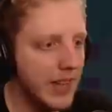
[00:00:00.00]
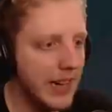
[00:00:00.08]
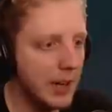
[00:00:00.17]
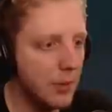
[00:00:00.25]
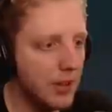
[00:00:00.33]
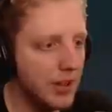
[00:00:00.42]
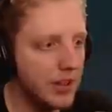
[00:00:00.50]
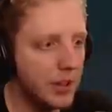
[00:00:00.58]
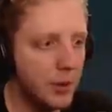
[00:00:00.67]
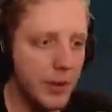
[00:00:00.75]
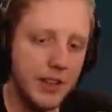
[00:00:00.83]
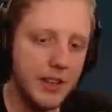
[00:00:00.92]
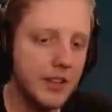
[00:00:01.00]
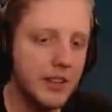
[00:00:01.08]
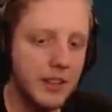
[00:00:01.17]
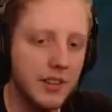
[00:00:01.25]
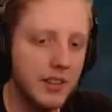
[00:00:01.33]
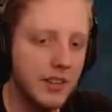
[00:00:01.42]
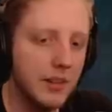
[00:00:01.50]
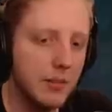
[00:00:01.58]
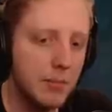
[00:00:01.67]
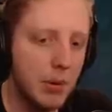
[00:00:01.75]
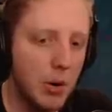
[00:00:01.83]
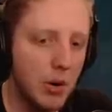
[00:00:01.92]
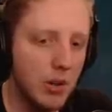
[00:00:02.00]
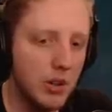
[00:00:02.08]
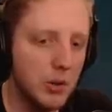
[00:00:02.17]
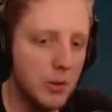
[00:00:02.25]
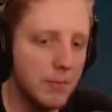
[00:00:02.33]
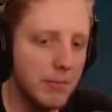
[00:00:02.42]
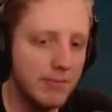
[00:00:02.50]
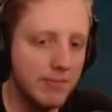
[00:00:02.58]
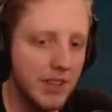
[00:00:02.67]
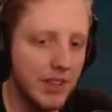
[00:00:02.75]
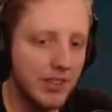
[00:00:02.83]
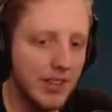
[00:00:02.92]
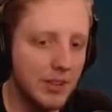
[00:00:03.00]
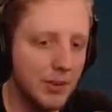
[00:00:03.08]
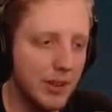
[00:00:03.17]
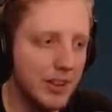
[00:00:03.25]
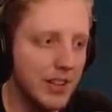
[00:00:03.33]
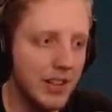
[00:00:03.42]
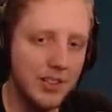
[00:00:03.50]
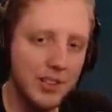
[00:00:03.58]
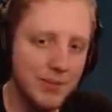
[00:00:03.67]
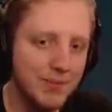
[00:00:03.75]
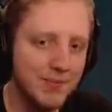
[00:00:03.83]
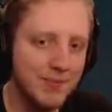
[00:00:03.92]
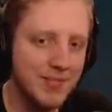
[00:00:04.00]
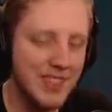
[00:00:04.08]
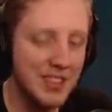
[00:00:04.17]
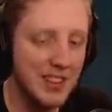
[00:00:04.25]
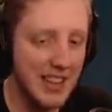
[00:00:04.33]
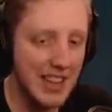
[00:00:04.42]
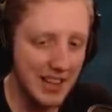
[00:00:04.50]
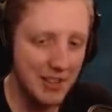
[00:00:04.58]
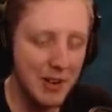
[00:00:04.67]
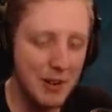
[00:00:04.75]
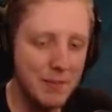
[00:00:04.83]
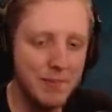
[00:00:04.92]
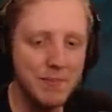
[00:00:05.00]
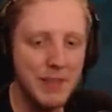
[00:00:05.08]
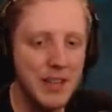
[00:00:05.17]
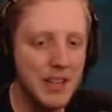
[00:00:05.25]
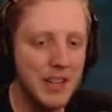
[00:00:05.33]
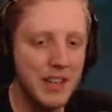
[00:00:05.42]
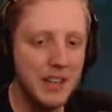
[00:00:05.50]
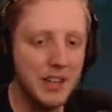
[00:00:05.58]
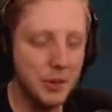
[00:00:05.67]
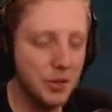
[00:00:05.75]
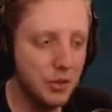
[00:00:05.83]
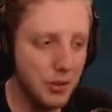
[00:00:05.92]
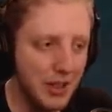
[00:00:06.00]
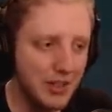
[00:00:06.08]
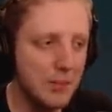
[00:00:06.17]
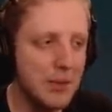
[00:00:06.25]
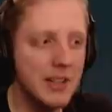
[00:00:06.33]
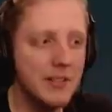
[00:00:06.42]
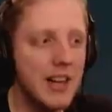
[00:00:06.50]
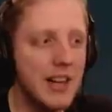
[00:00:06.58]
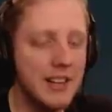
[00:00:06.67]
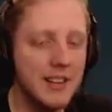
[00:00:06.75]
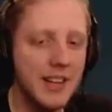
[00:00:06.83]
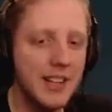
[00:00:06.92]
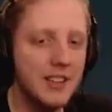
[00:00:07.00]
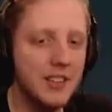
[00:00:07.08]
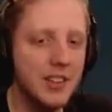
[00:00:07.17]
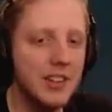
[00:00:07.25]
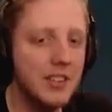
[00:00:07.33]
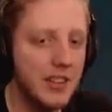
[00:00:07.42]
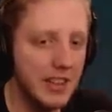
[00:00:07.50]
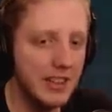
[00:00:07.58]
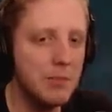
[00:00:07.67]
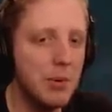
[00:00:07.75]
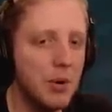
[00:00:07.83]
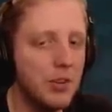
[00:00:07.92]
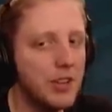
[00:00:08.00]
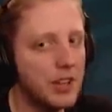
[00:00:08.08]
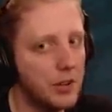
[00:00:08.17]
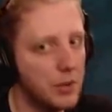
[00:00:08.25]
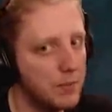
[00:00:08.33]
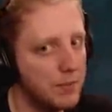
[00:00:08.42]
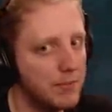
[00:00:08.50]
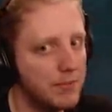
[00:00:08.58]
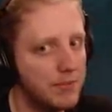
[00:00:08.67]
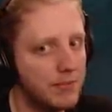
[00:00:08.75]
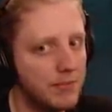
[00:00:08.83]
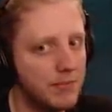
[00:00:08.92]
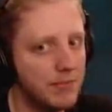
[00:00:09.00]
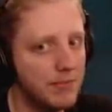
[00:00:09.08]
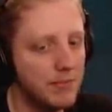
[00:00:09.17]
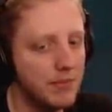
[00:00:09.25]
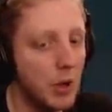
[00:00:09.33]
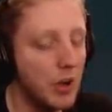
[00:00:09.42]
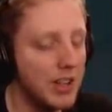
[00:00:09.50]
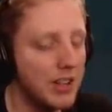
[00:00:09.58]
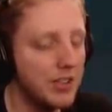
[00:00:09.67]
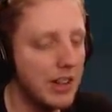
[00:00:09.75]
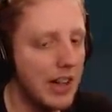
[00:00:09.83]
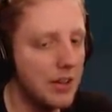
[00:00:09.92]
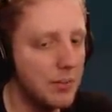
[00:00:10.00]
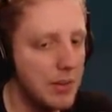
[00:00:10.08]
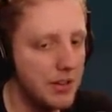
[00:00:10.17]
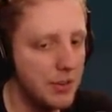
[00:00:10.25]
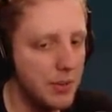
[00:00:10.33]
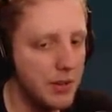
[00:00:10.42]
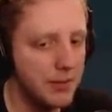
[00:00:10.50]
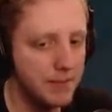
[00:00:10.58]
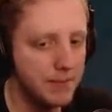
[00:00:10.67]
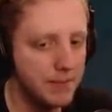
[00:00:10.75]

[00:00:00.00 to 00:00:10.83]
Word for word: And I wanted a quick portal home, because that's where it takes you. It takes you to the end realm, you go straight into the middle of that end island, take that portal, takes you home. Or at least to the last bed you were.